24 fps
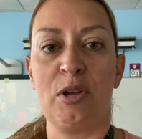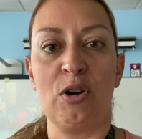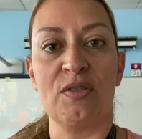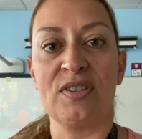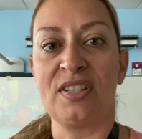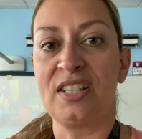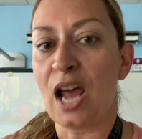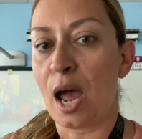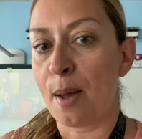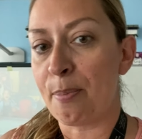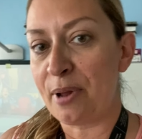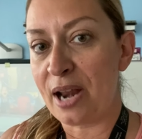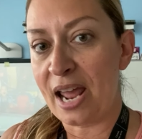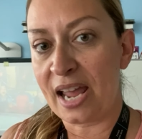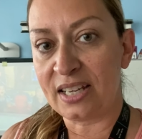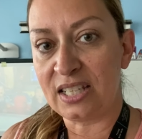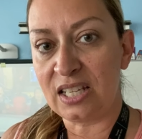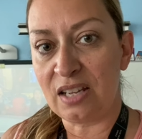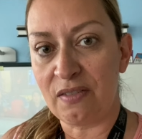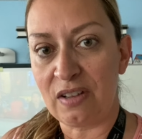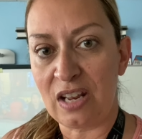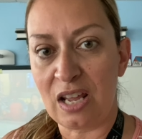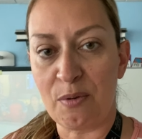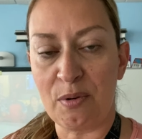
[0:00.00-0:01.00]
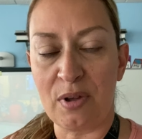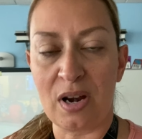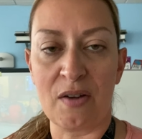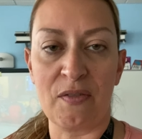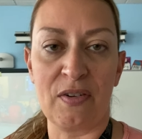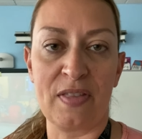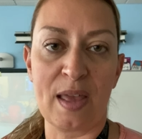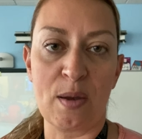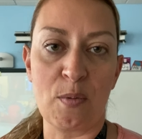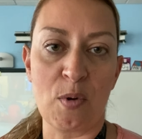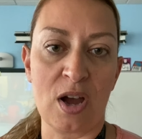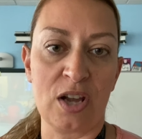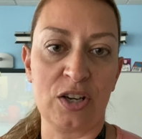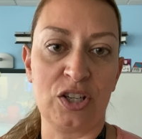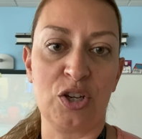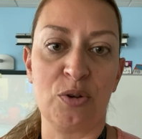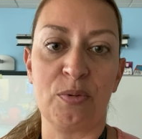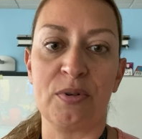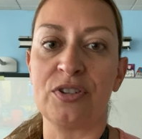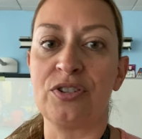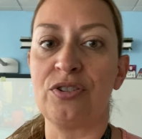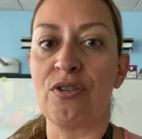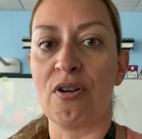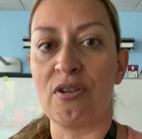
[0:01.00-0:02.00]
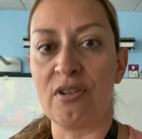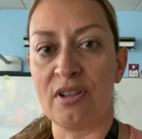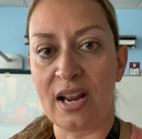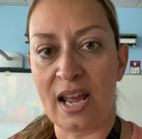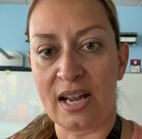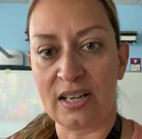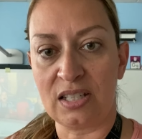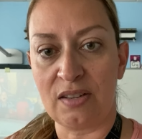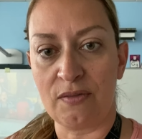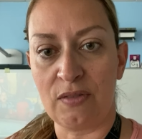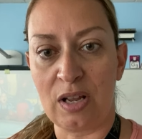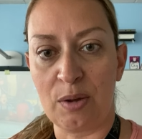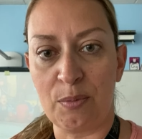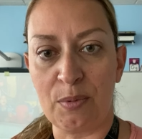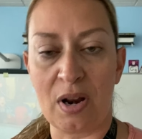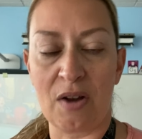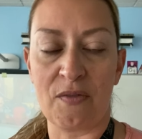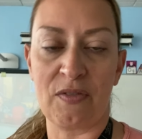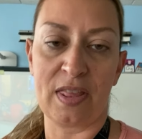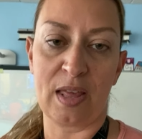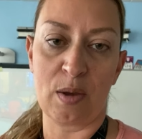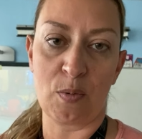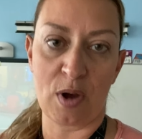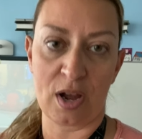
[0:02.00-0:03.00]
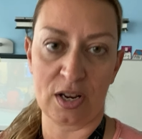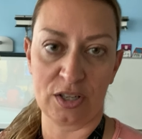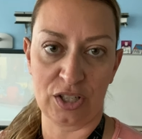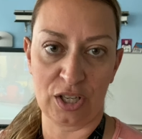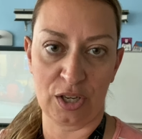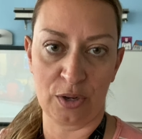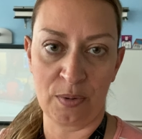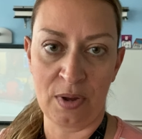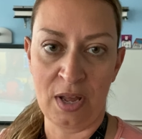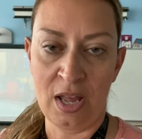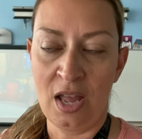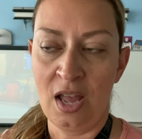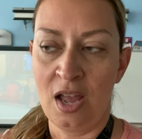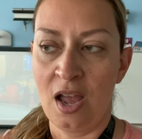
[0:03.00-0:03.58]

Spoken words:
stop an activity whenever they want to, or start an activity whenever they want to.